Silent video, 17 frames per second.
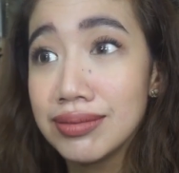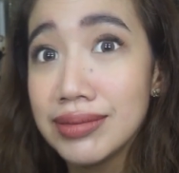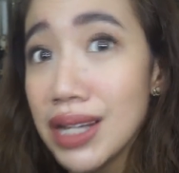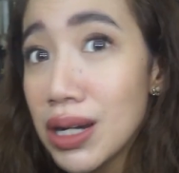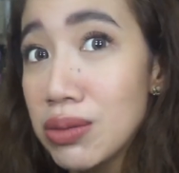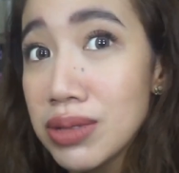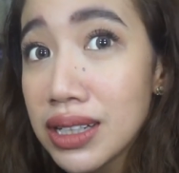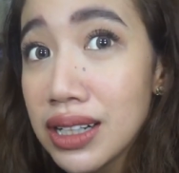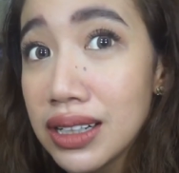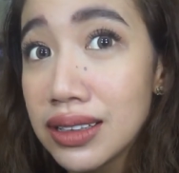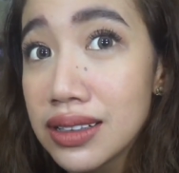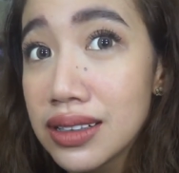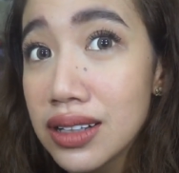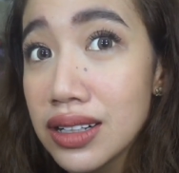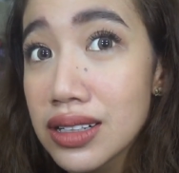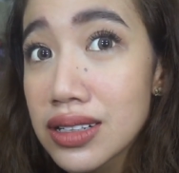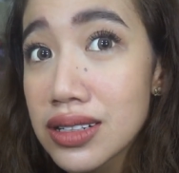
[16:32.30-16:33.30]
hindi ako
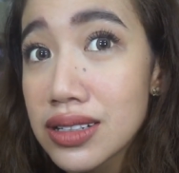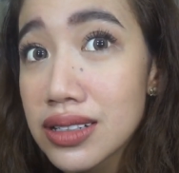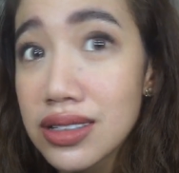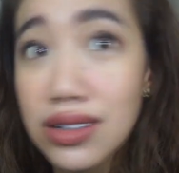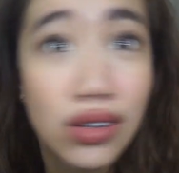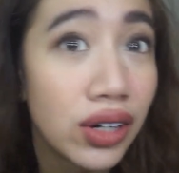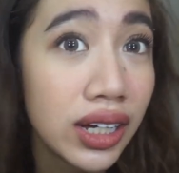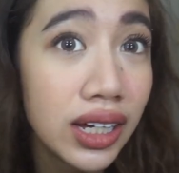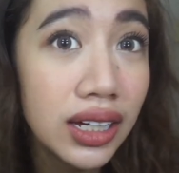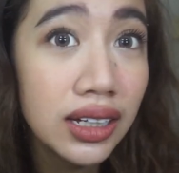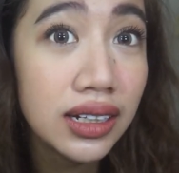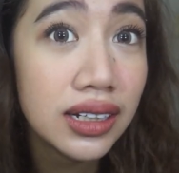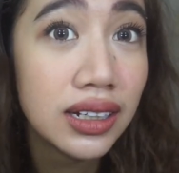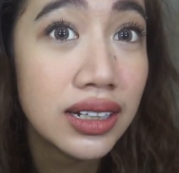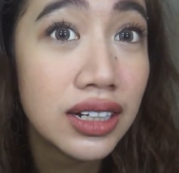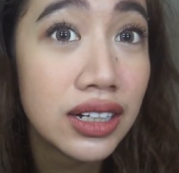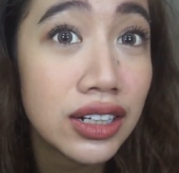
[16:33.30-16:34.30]
magre-retouch, okay?
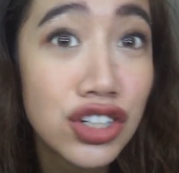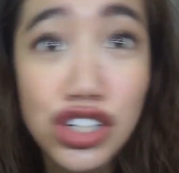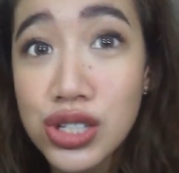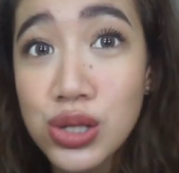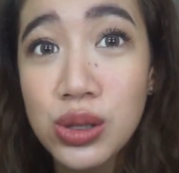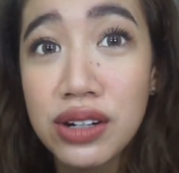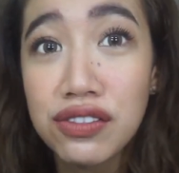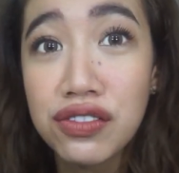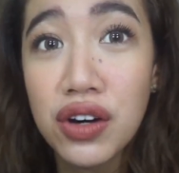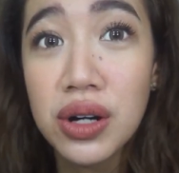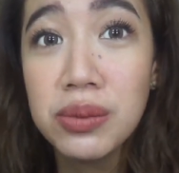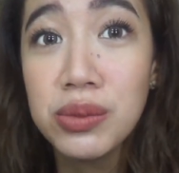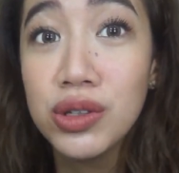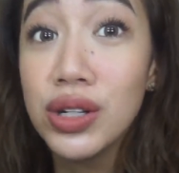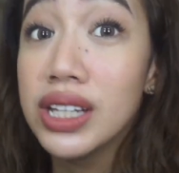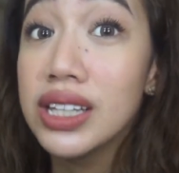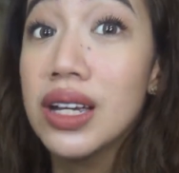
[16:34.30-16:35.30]
Just to
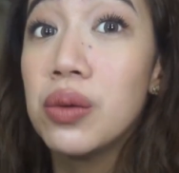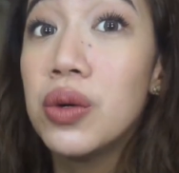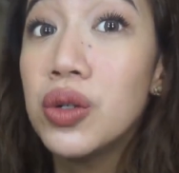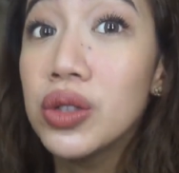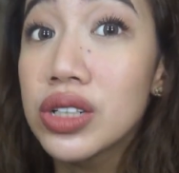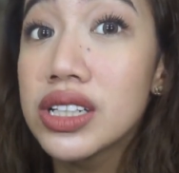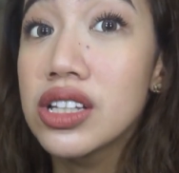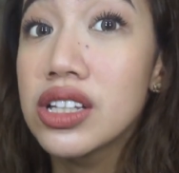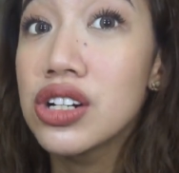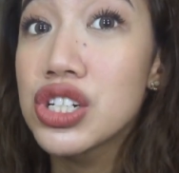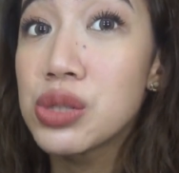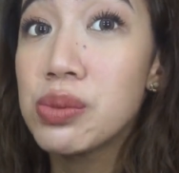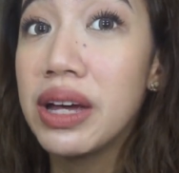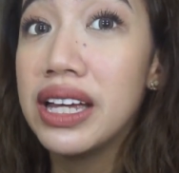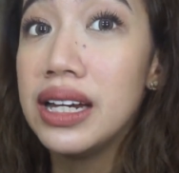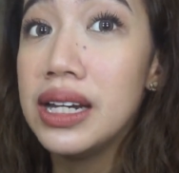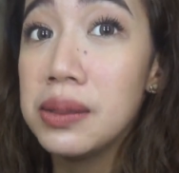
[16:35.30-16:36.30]
inform you. And I won't
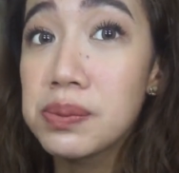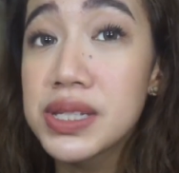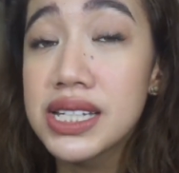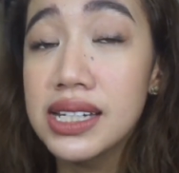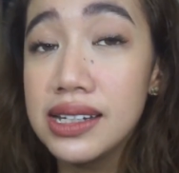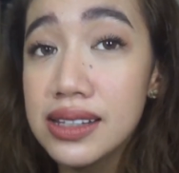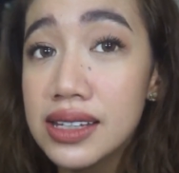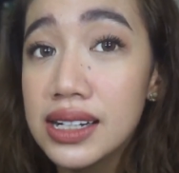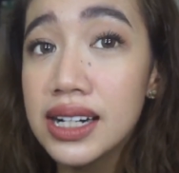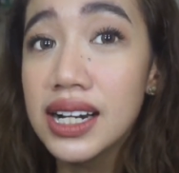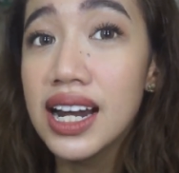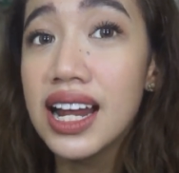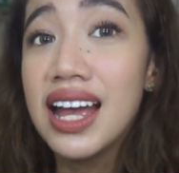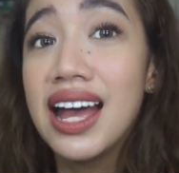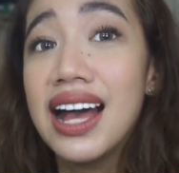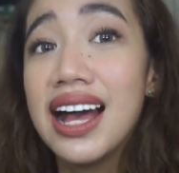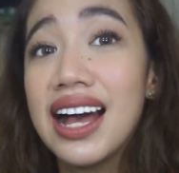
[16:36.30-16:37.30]
retouch my lips either.
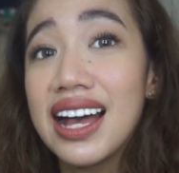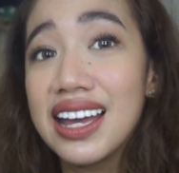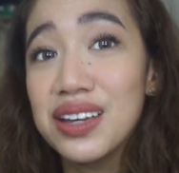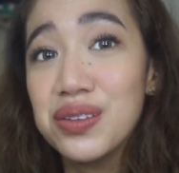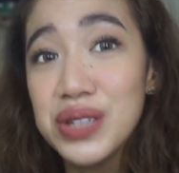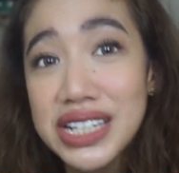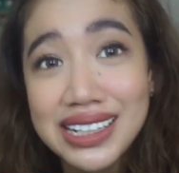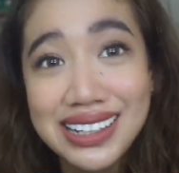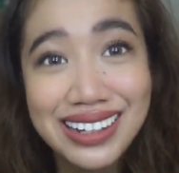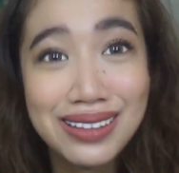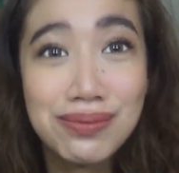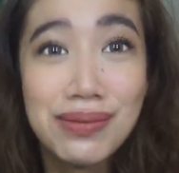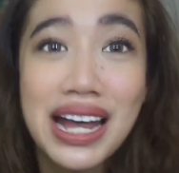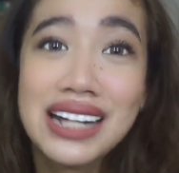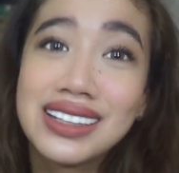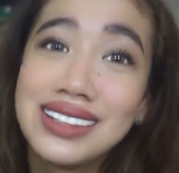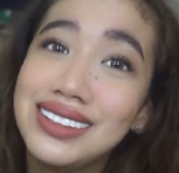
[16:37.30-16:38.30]
I will get
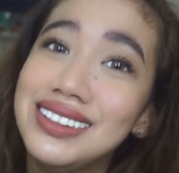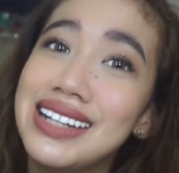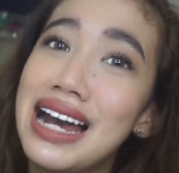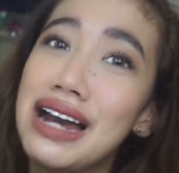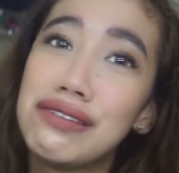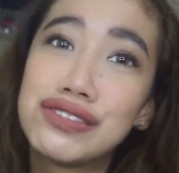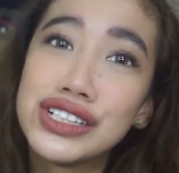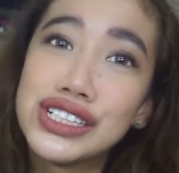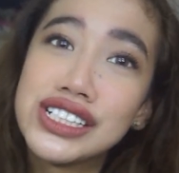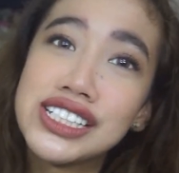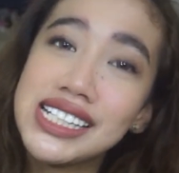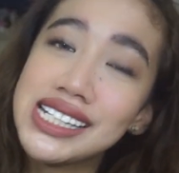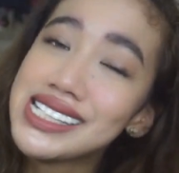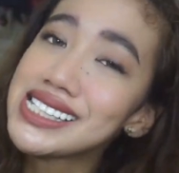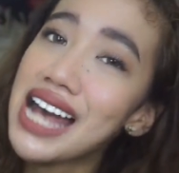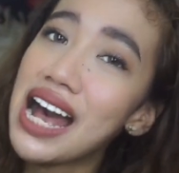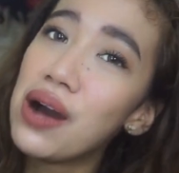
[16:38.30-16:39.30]
back to you after 6
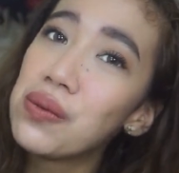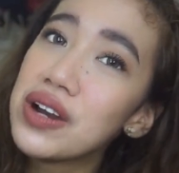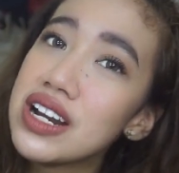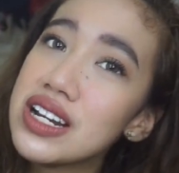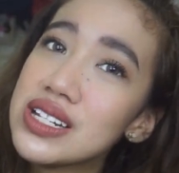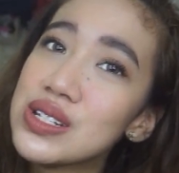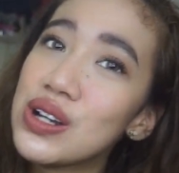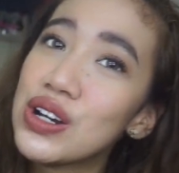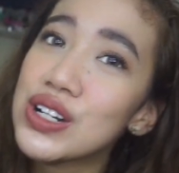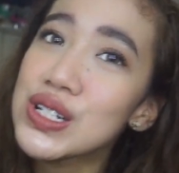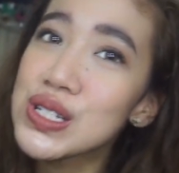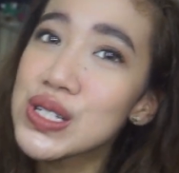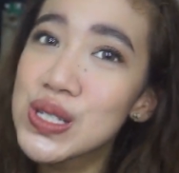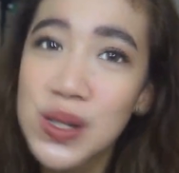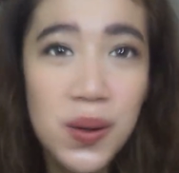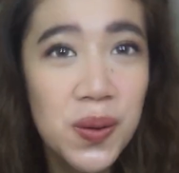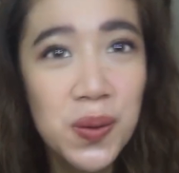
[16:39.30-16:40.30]
hours or
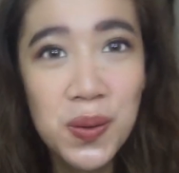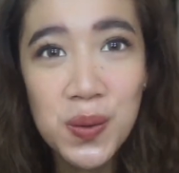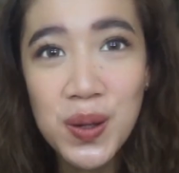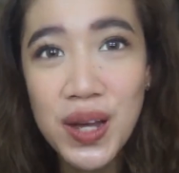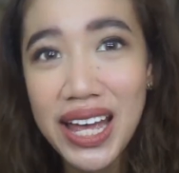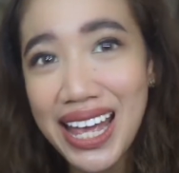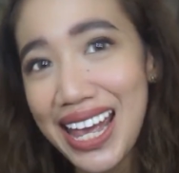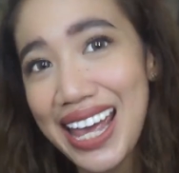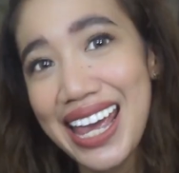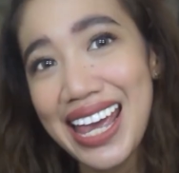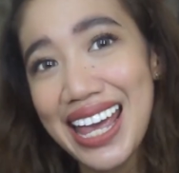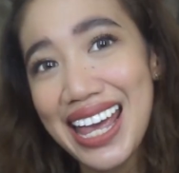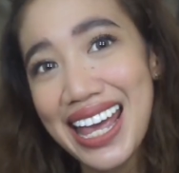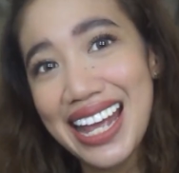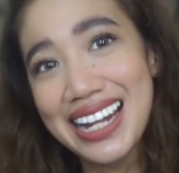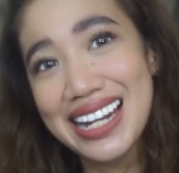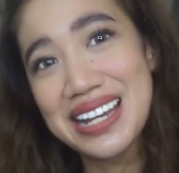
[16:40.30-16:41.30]
so.
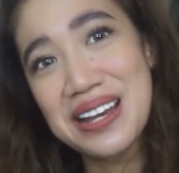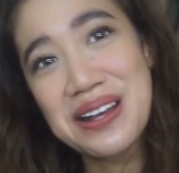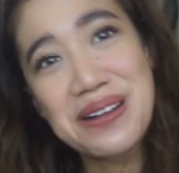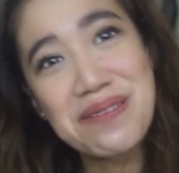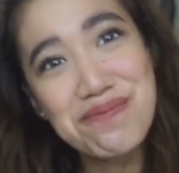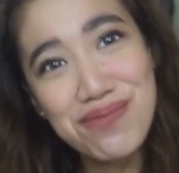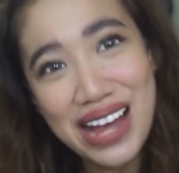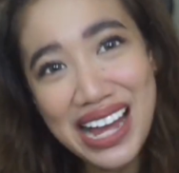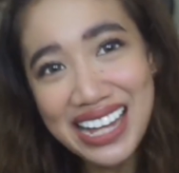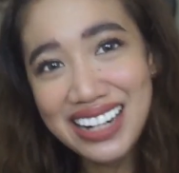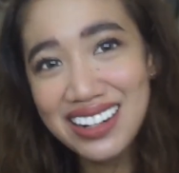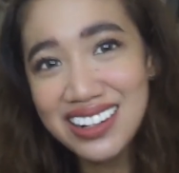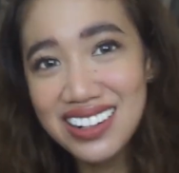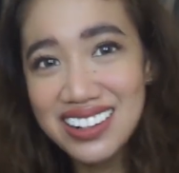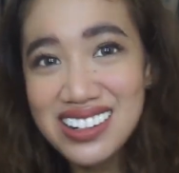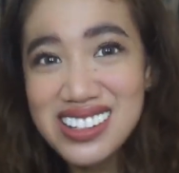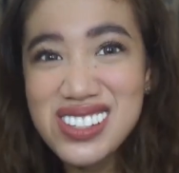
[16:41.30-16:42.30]
And
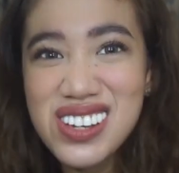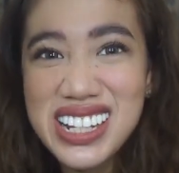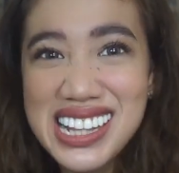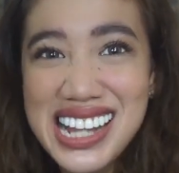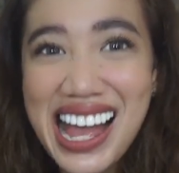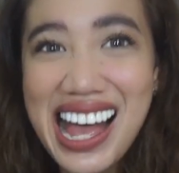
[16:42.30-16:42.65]
buyers, wait